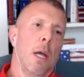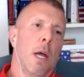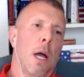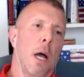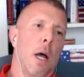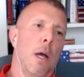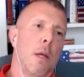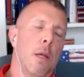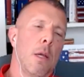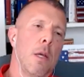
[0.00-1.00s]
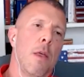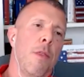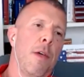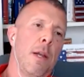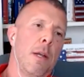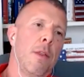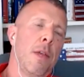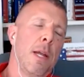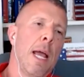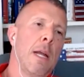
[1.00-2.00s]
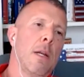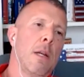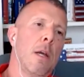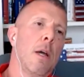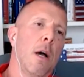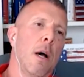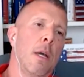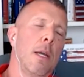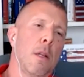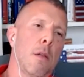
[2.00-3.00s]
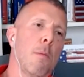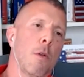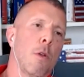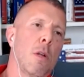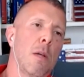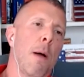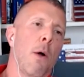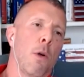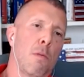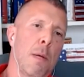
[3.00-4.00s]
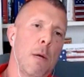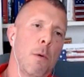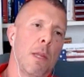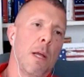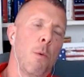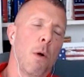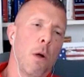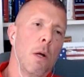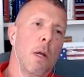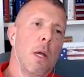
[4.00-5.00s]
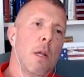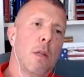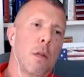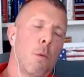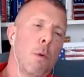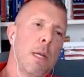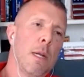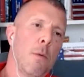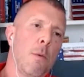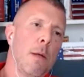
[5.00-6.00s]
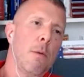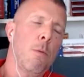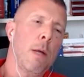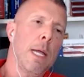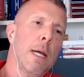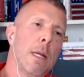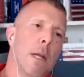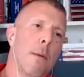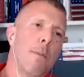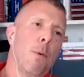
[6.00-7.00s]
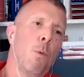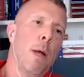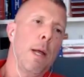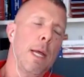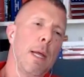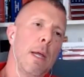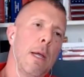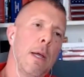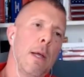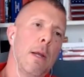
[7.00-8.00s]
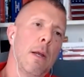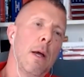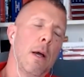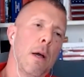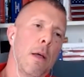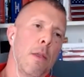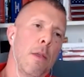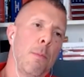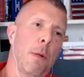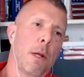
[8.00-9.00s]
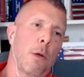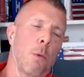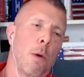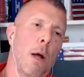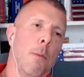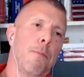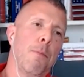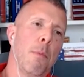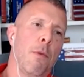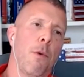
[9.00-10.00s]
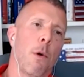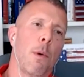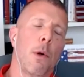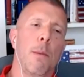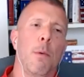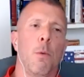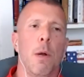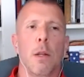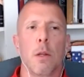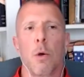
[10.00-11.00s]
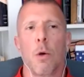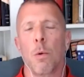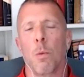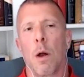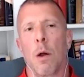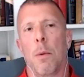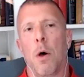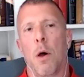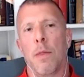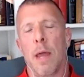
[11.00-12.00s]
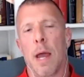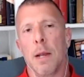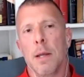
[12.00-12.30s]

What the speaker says: that ended his emergency powers being what they were. So we ended up winning in the political realm before we were able to win in the court realm on that.